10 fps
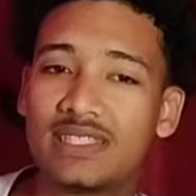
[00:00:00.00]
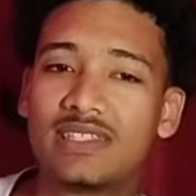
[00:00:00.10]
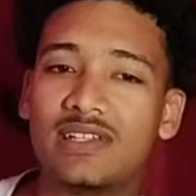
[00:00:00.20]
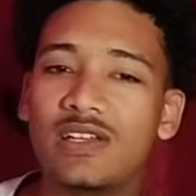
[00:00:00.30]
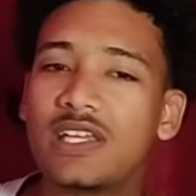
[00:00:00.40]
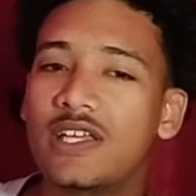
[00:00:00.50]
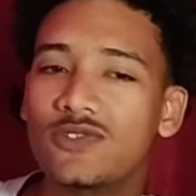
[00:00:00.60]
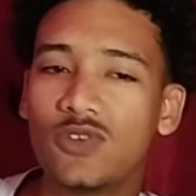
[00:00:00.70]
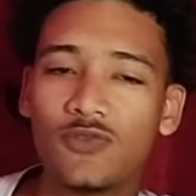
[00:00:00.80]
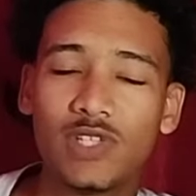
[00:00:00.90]
still
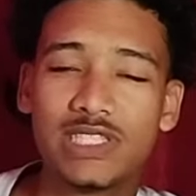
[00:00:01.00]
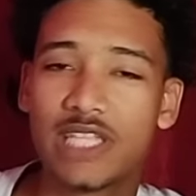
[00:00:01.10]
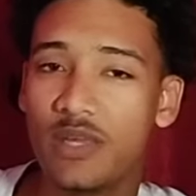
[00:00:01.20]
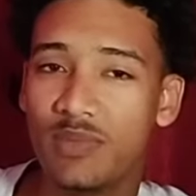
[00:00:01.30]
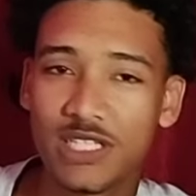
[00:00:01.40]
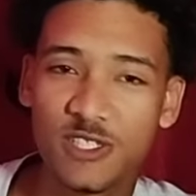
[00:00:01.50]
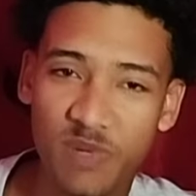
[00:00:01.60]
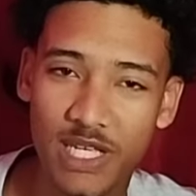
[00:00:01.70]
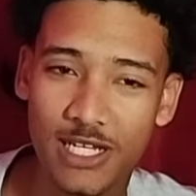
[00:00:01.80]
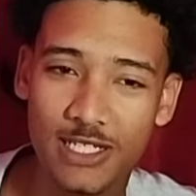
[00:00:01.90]
gives off the same
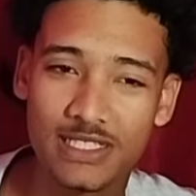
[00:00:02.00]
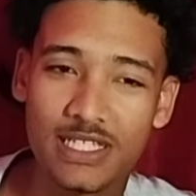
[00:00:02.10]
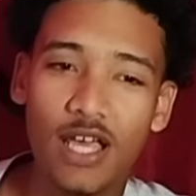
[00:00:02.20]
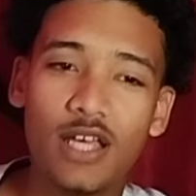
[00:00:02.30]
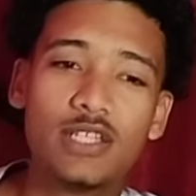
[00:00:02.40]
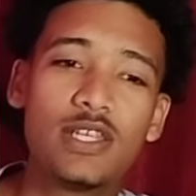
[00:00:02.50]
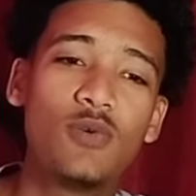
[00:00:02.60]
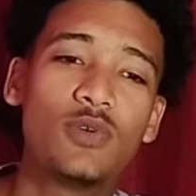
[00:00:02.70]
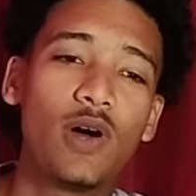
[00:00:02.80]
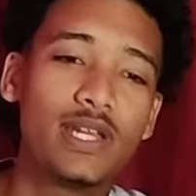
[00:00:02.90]
experience.
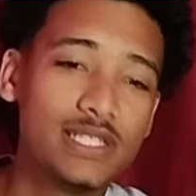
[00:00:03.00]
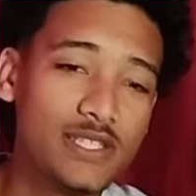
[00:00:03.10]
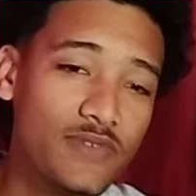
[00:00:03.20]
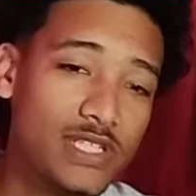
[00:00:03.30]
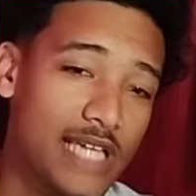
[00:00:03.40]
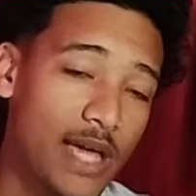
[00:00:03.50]
So the Honda Civic